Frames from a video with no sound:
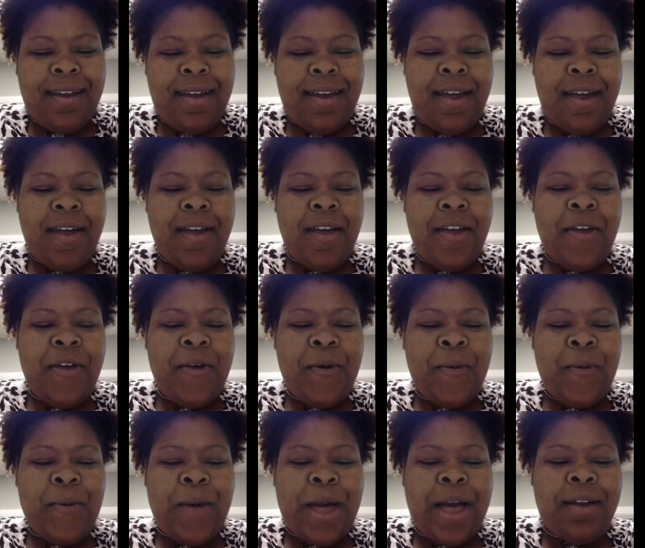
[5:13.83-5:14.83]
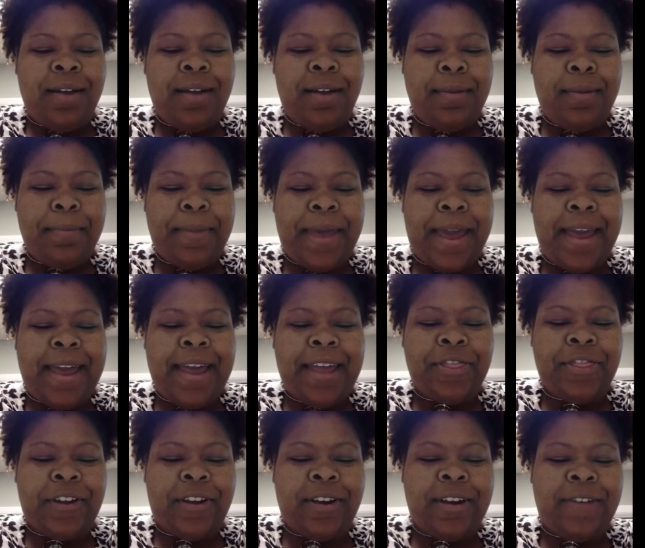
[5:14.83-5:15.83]
Oh, welcome, Bay
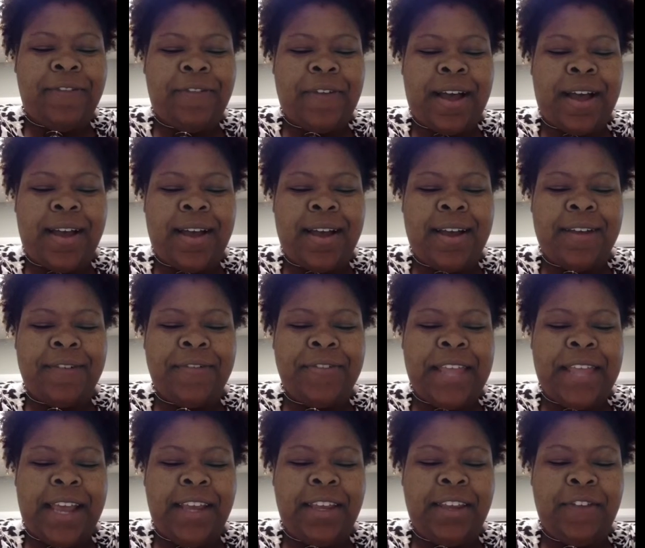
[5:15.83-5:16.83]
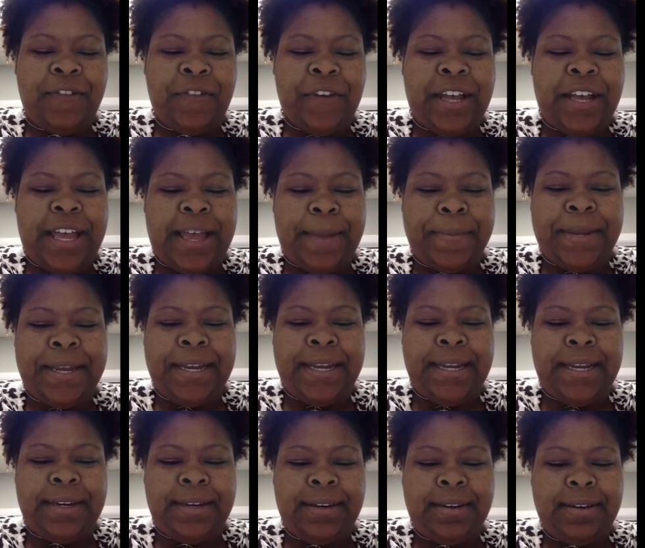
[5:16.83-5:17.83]
at 35. Thank you for
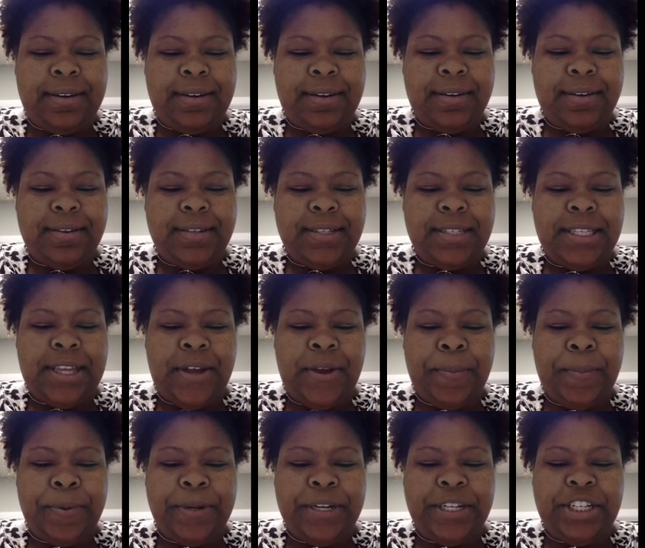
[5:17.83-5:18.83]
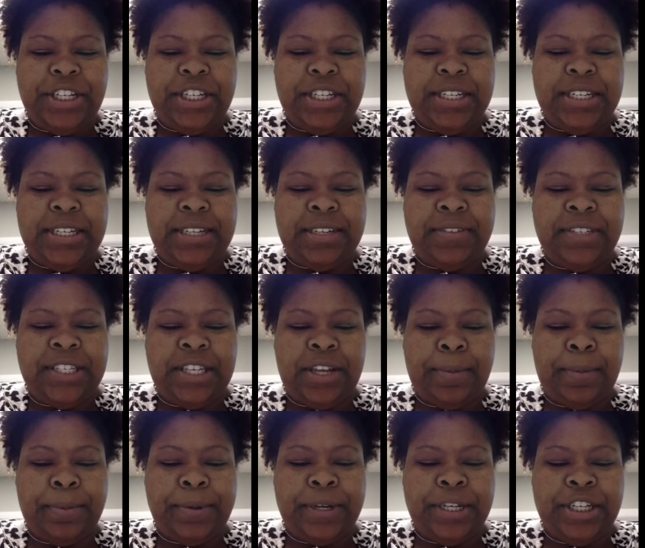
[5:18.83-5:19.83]
coming. So appreciative, so
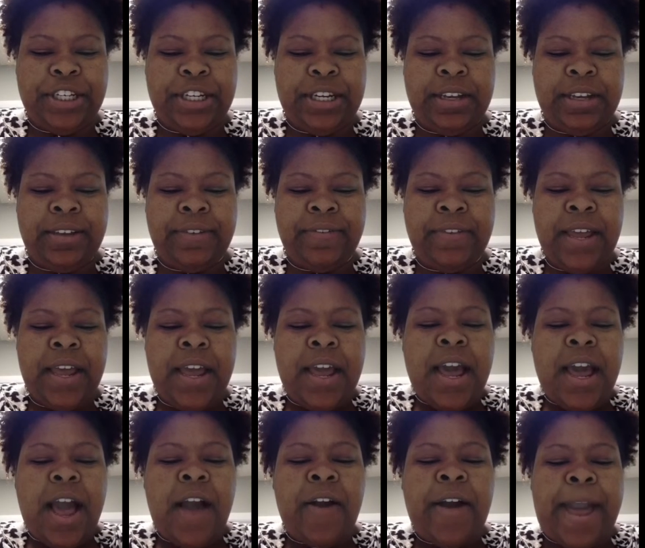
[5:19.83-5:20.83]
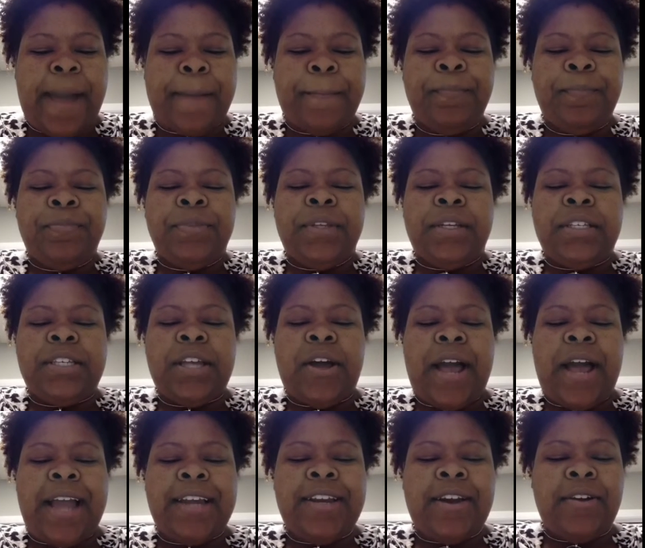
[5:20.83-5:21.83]
appreciative. Okay, so
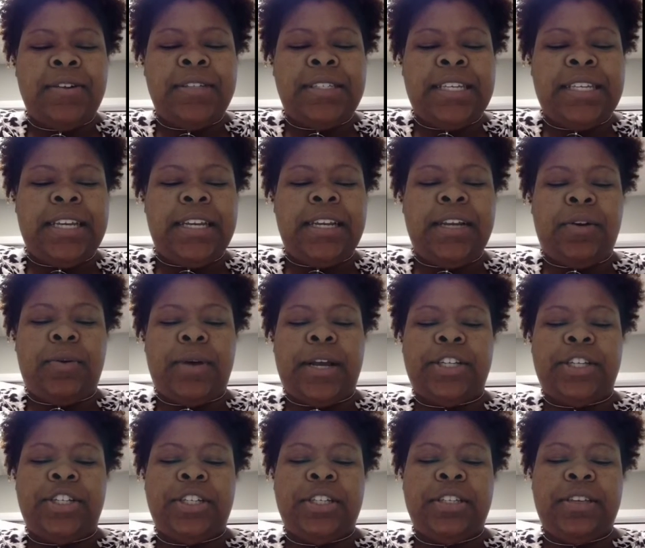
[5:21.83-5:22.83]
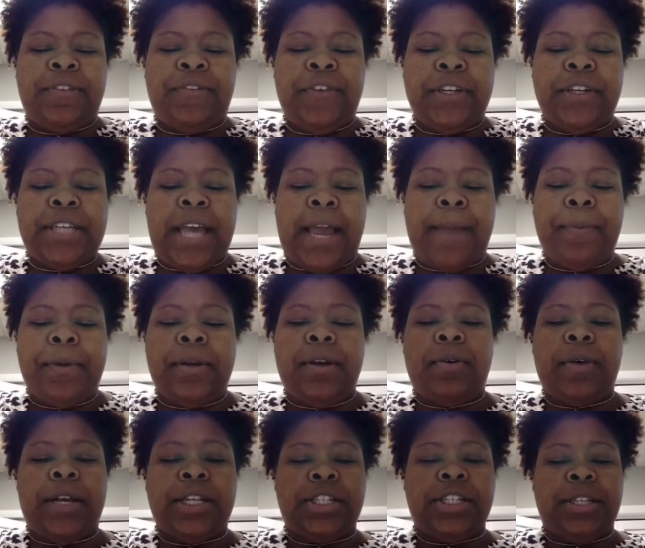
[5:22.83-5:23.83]
I don't see any questions. If you're typing a
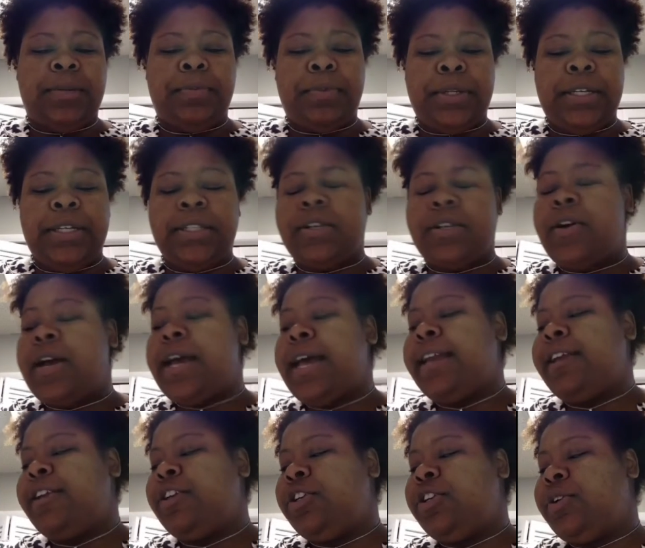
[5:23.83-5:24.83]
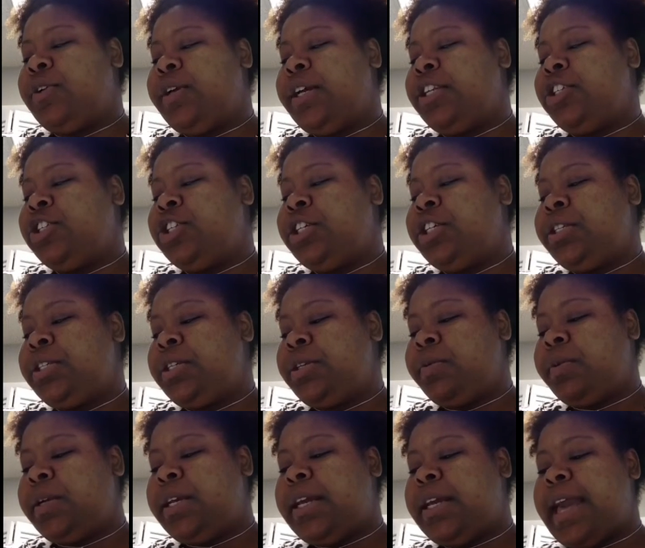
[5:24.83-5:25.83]
question, please go ahead and do it. Just
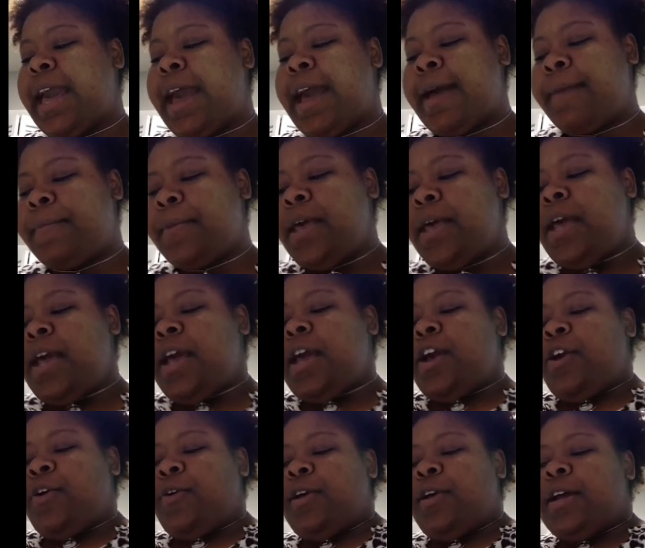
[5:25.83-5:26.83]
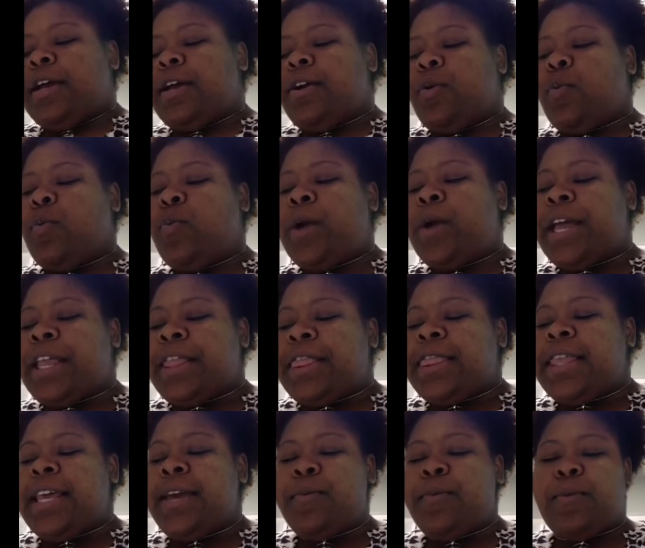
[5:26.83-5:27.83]
to recap,
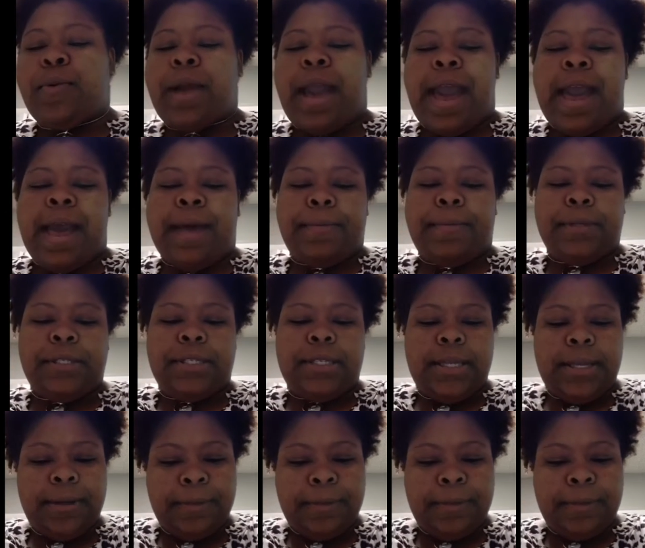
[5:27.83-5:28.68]
with the wraps,